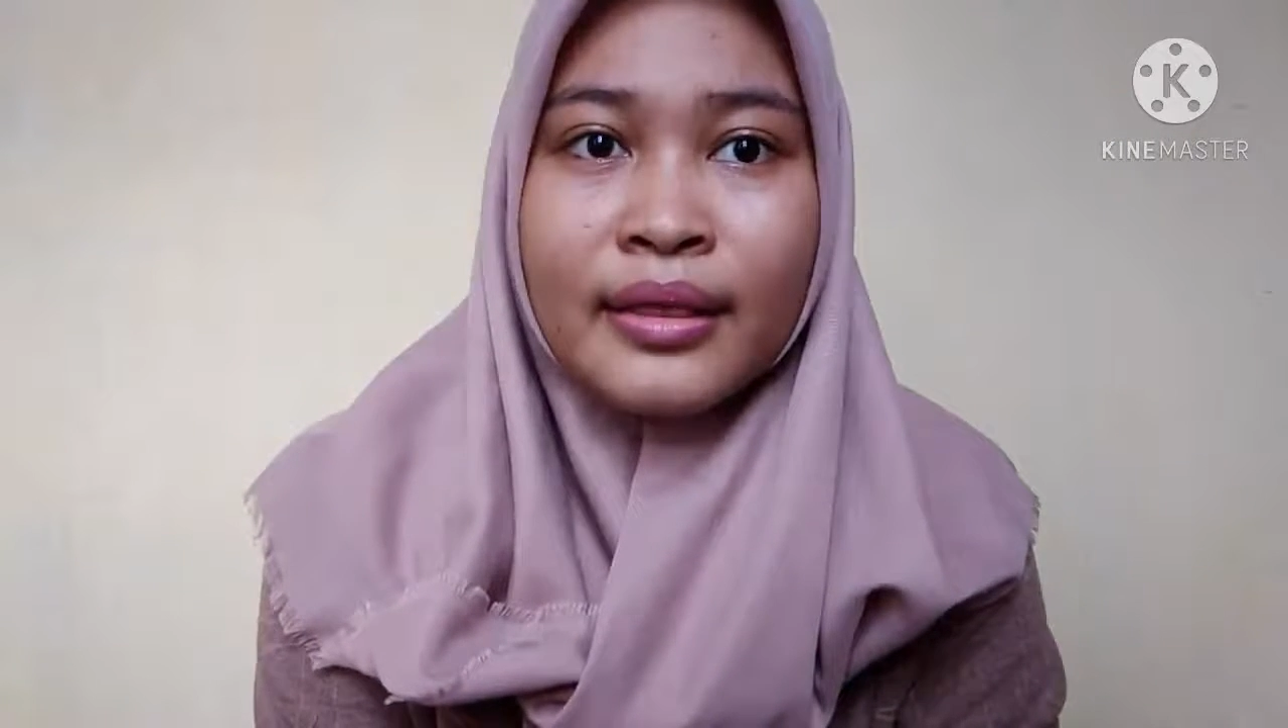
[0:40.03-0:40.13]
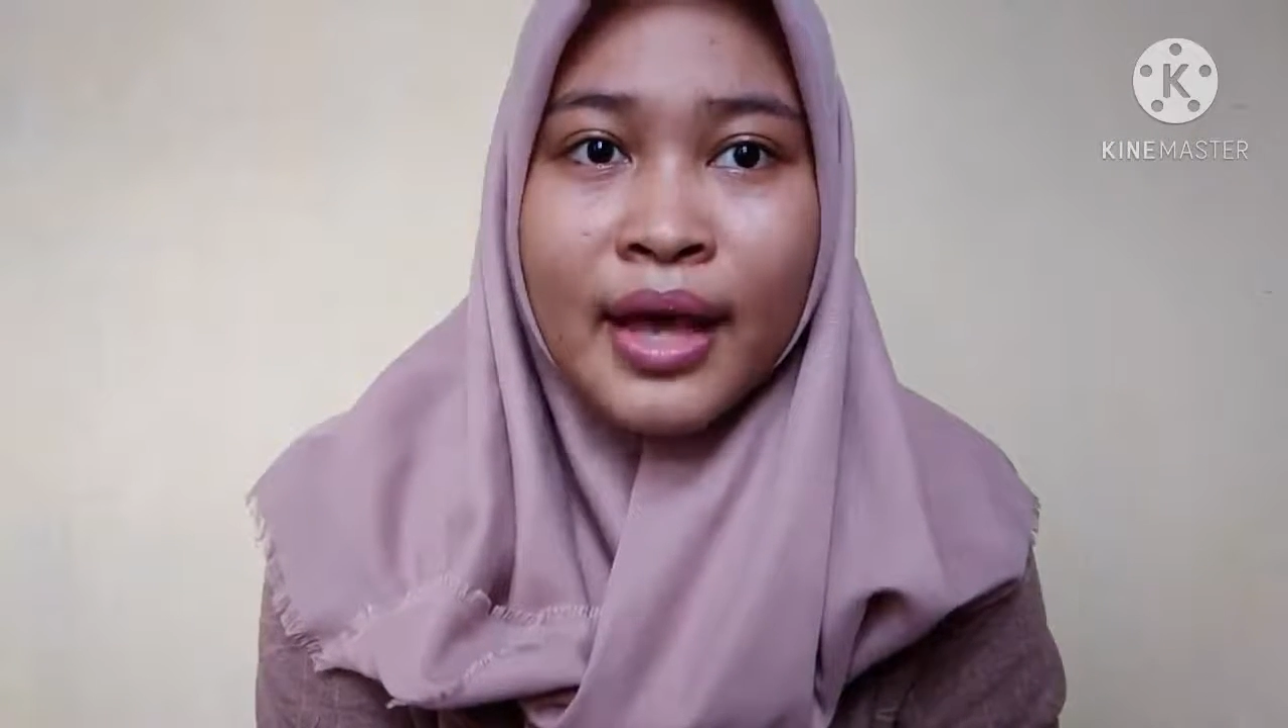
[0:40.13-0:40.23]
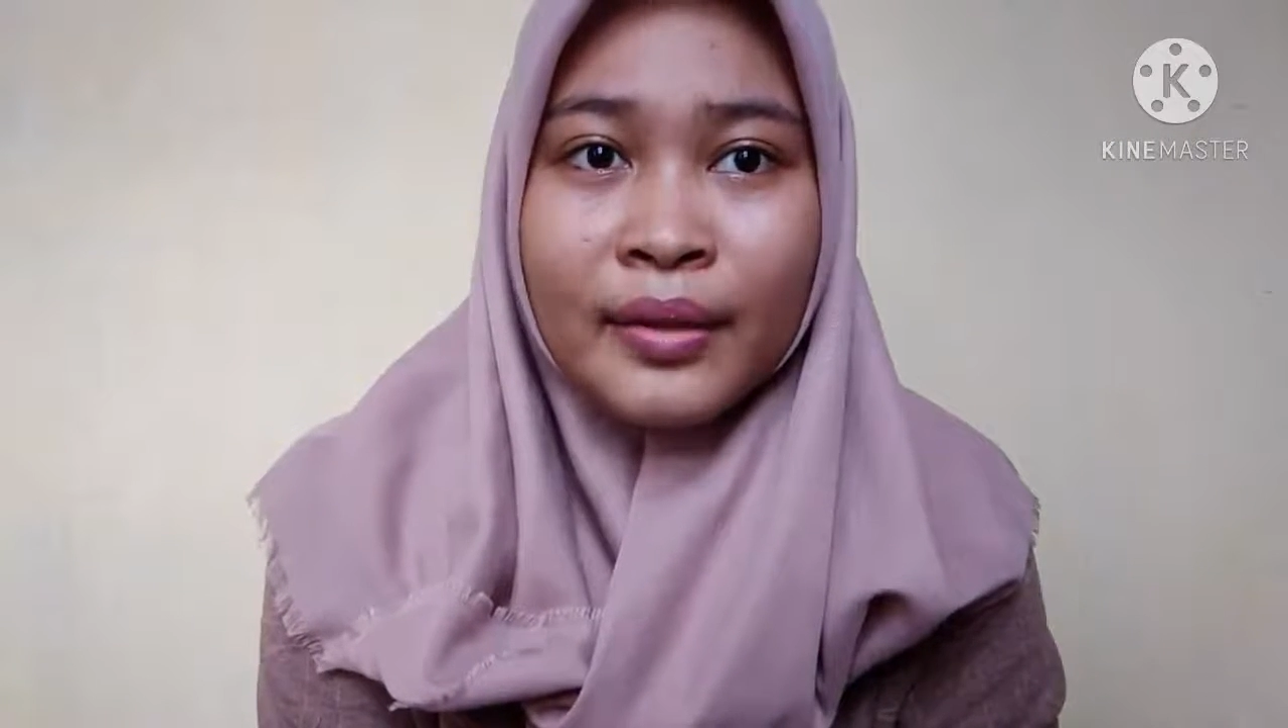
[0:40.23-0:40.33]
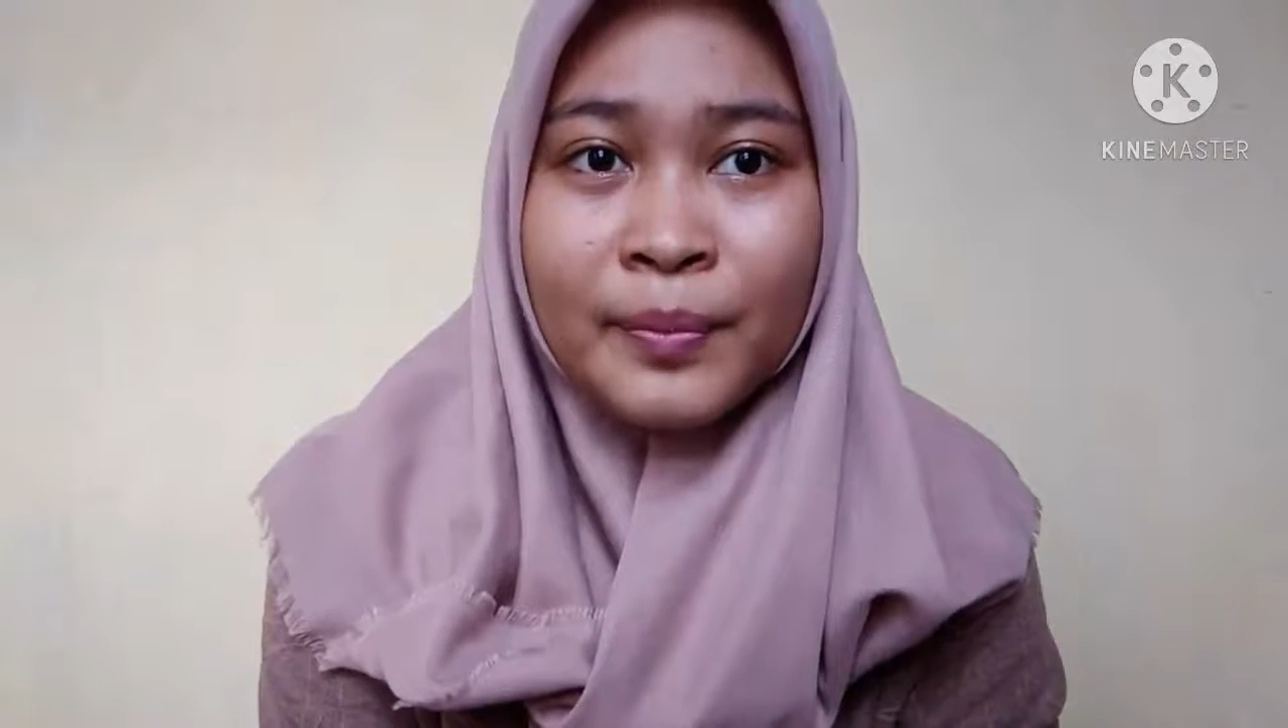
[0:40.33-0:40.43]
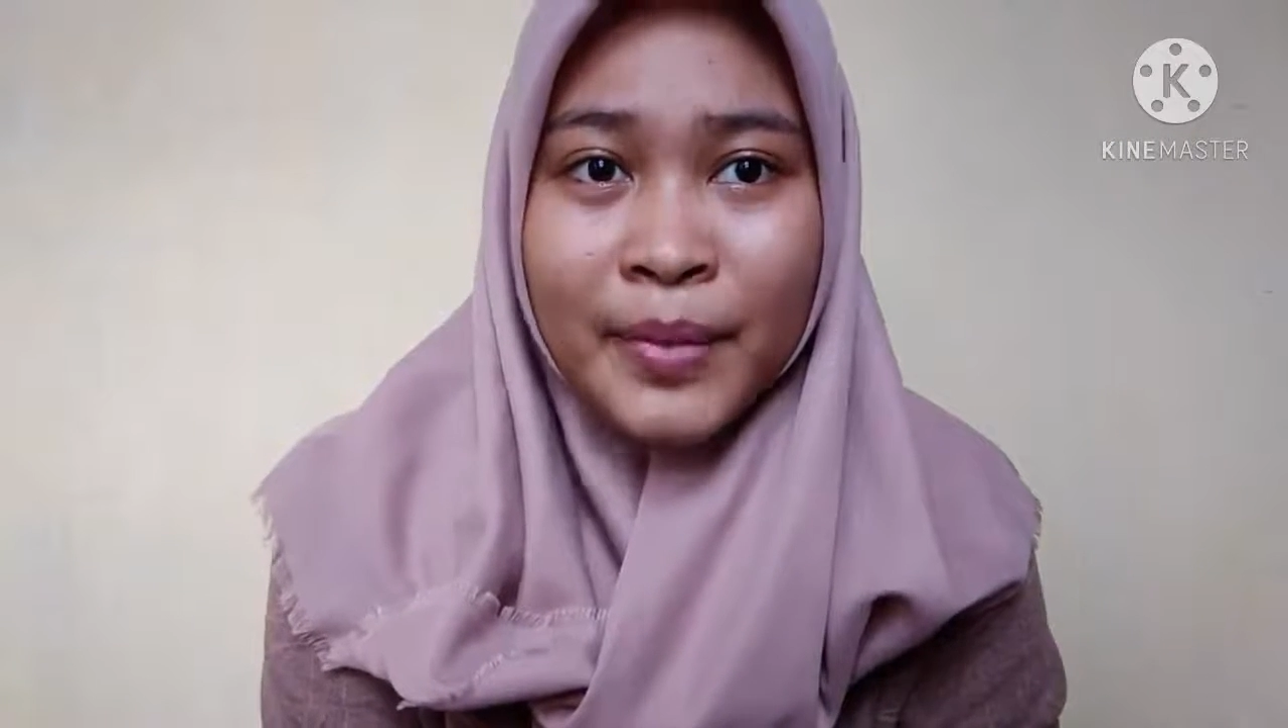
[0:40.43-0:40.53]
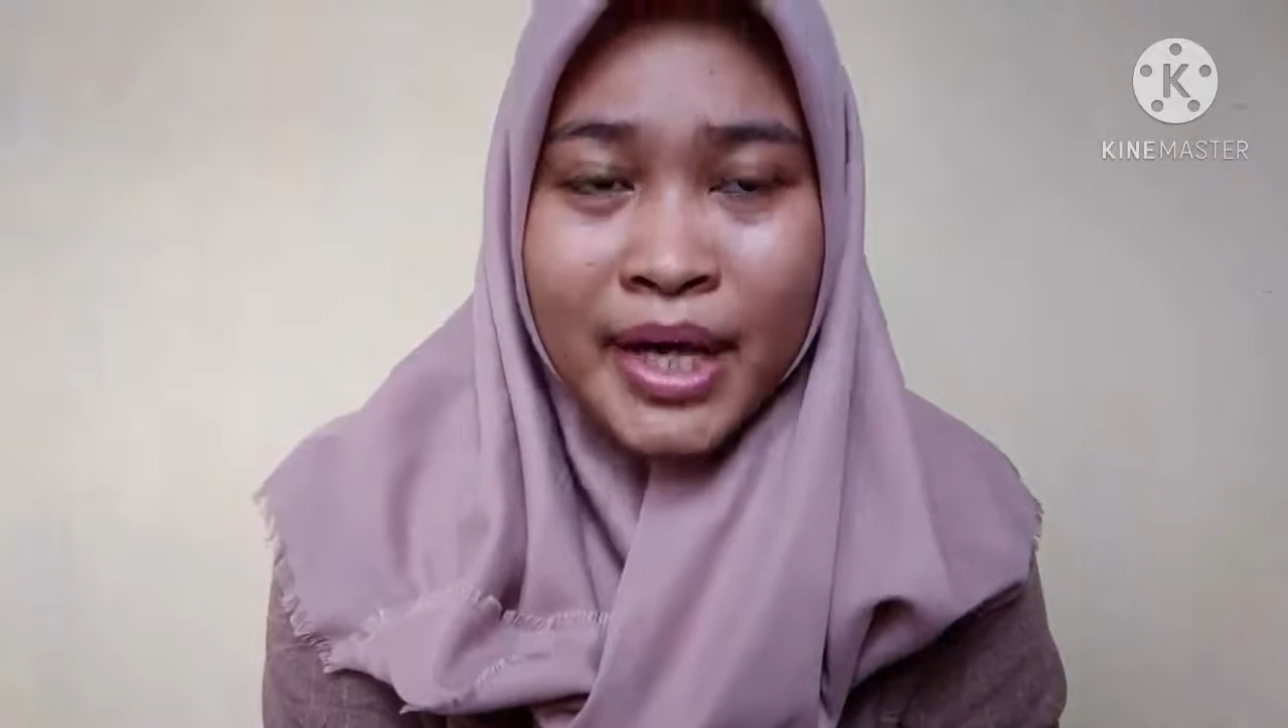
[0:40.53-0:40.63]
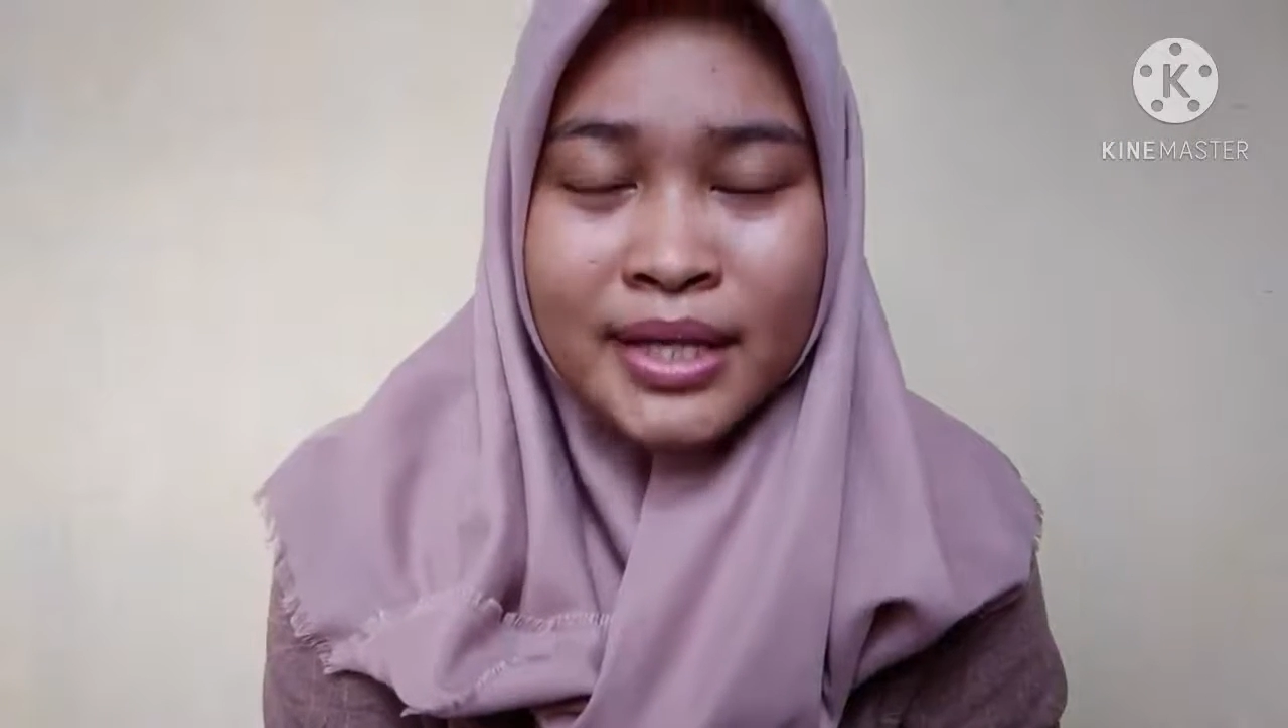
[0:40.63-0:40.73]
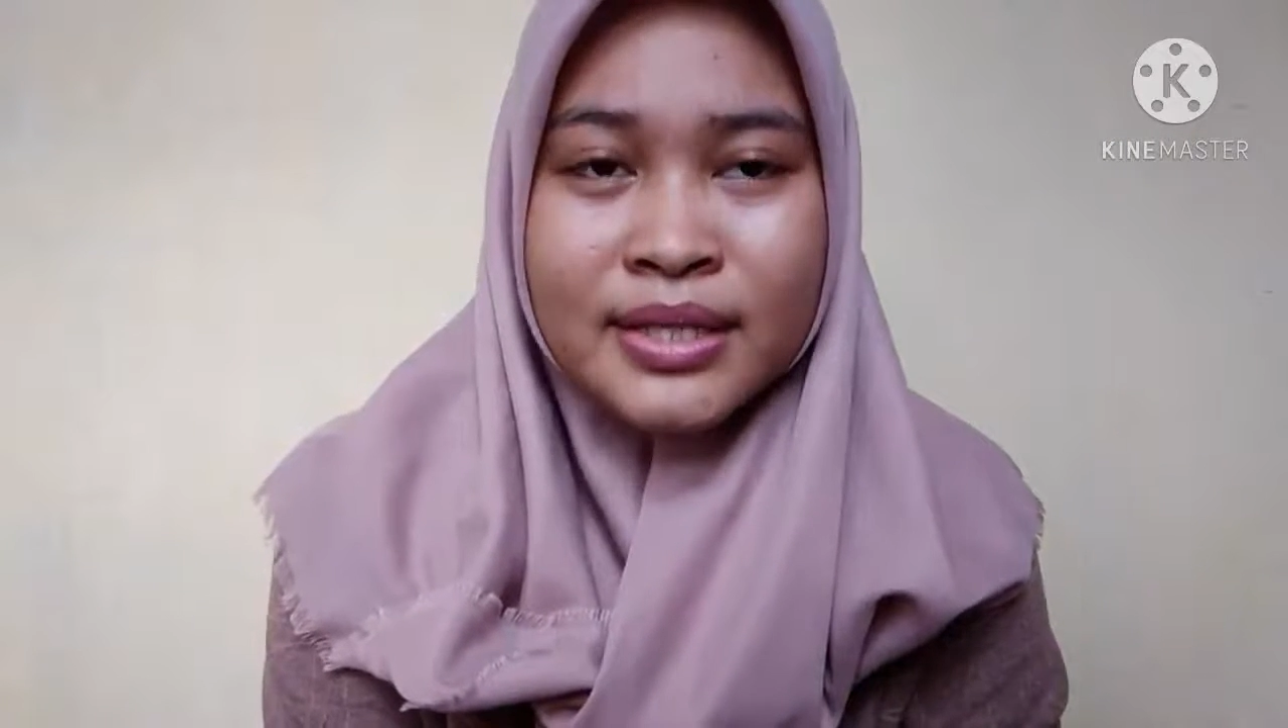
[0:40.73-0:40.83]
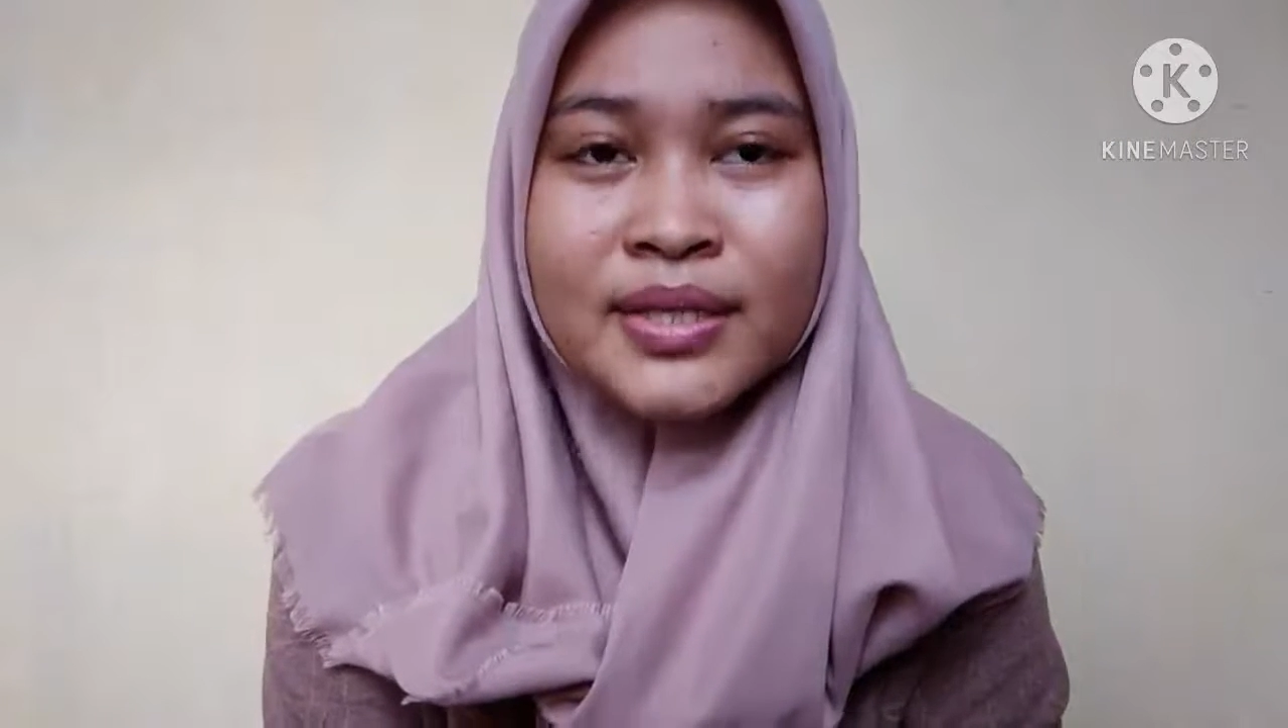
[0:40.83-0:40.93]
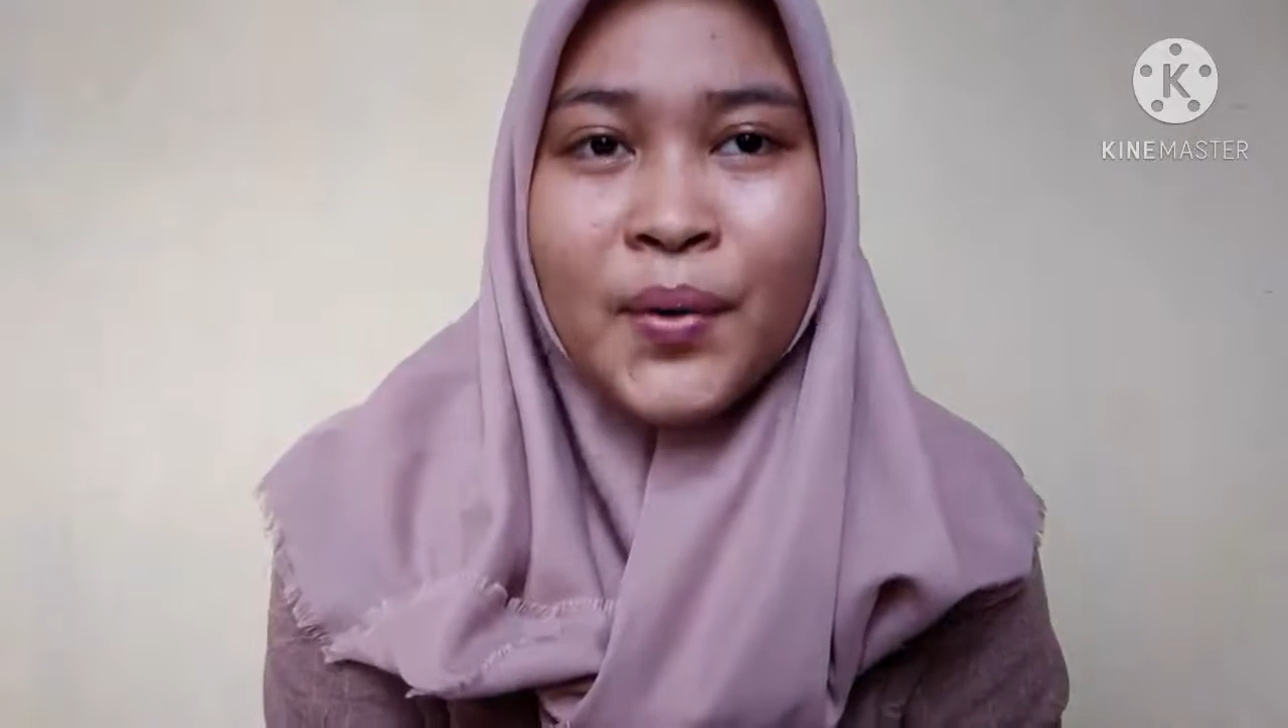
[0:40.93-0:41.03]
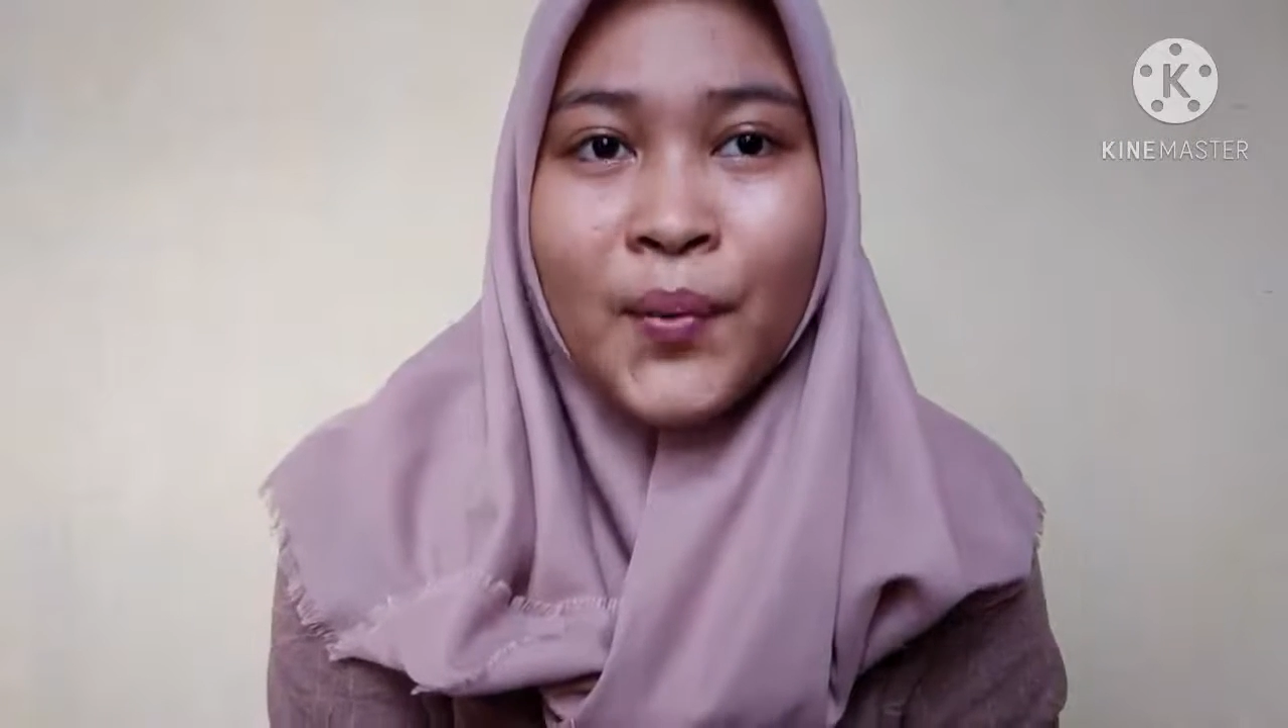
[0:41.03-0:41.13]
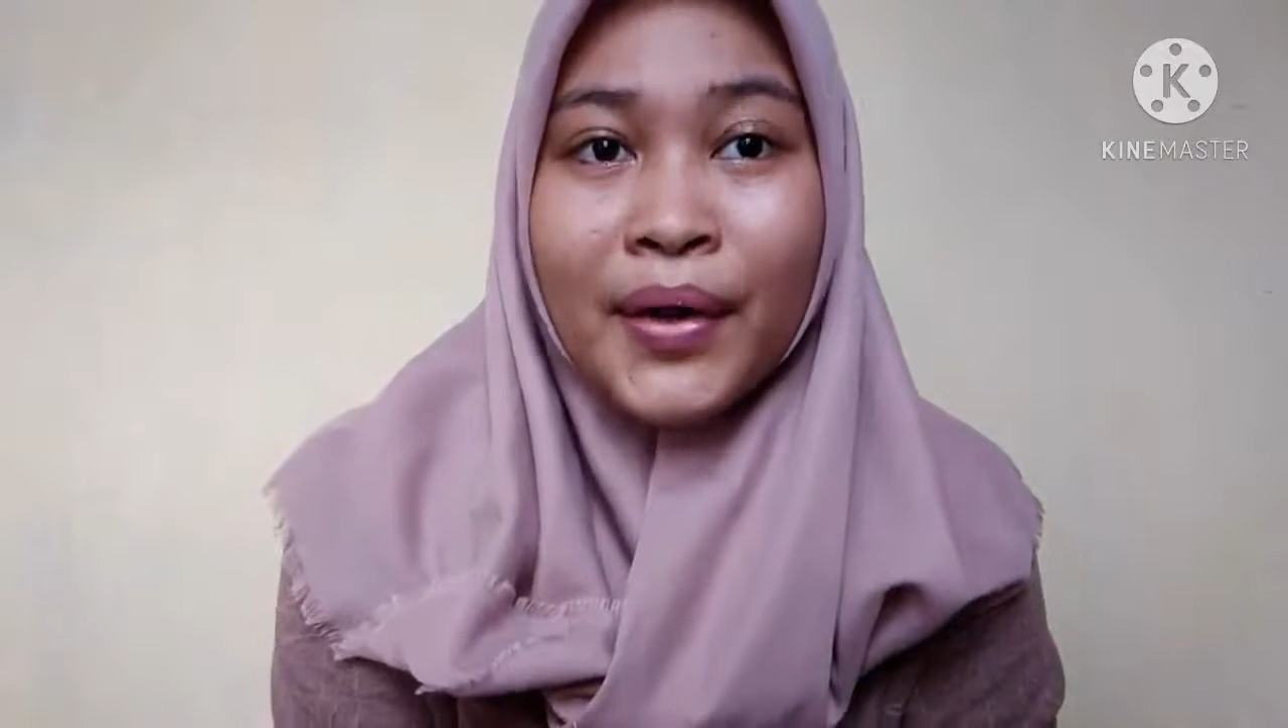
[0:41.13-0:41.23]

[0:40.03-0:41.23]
that means